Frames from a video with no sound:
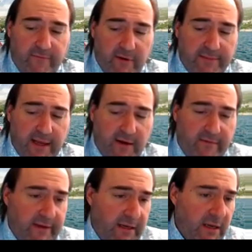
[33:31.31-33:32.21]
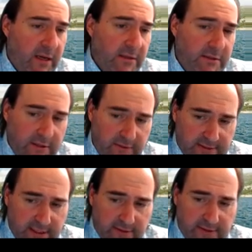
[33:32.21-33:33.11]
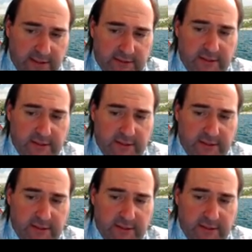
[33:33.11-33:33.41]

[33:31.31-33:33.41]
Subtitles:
from Kelvin to Celsius.